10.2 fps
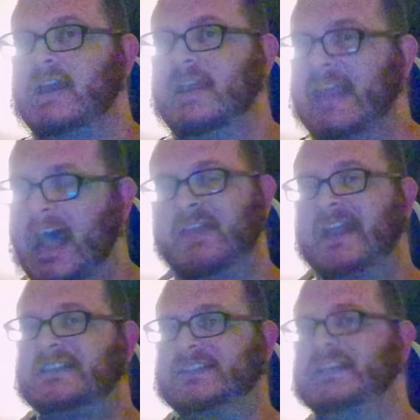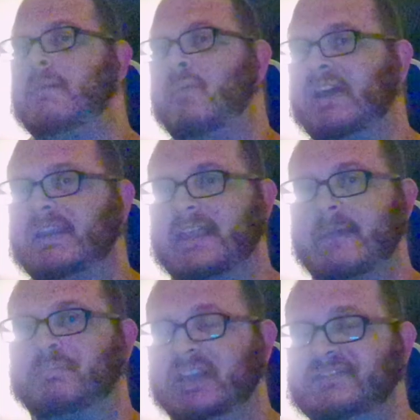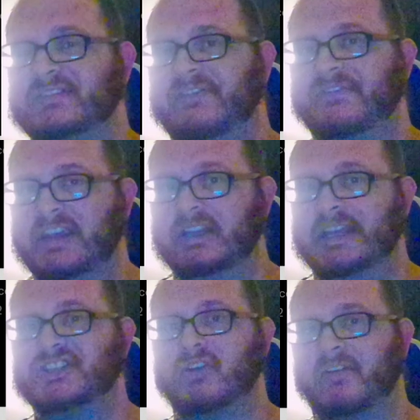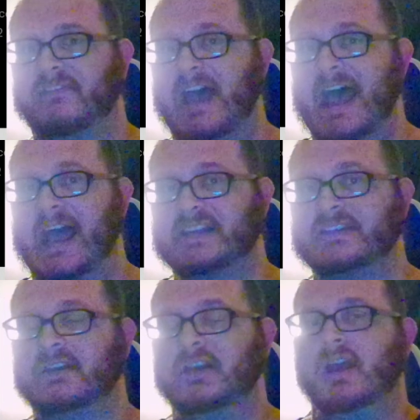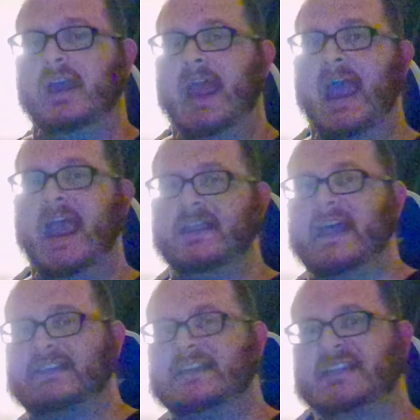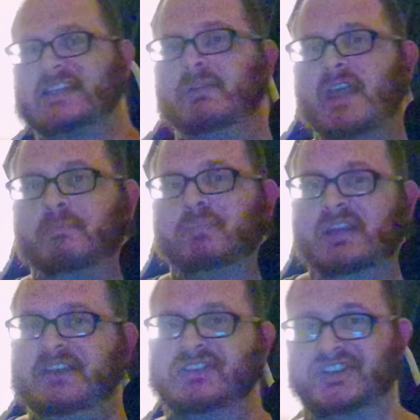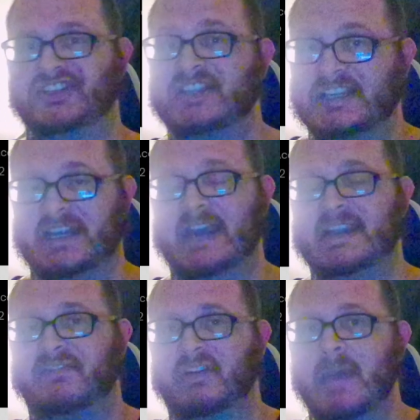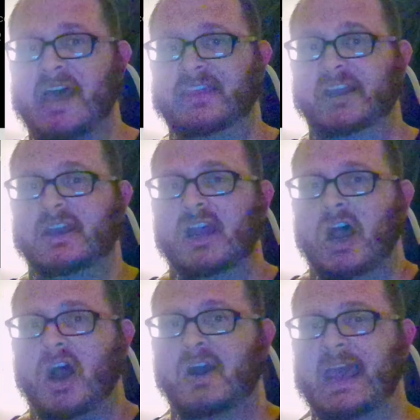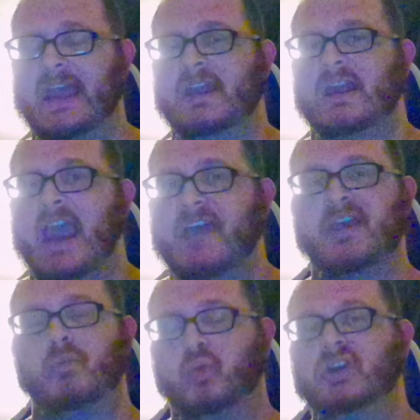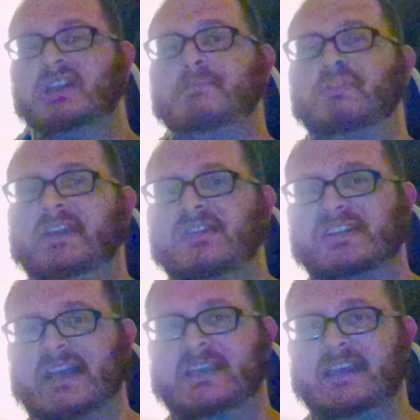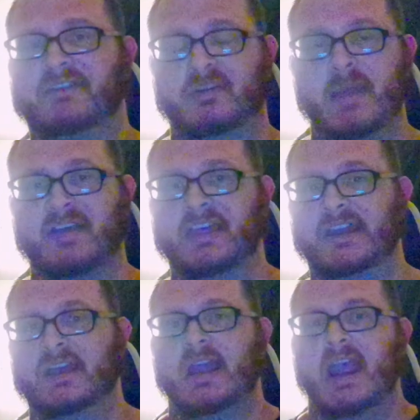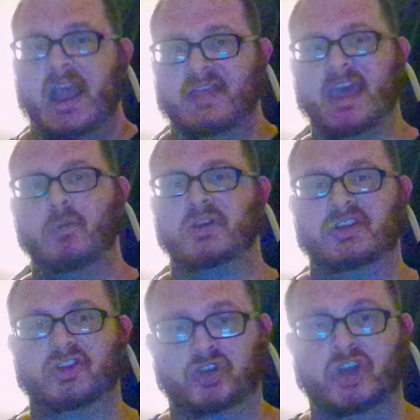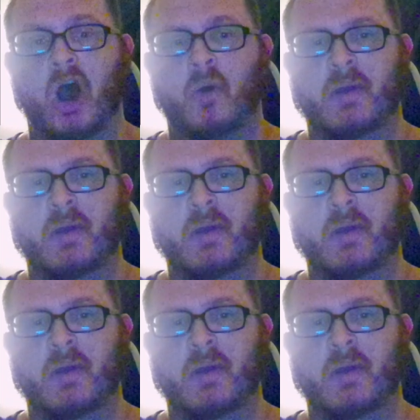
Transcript: Now, that's someone that believes in feelings over facts, and that's not somebody that believes in the scientific method, okay? If they really believe in the scientific method, they would go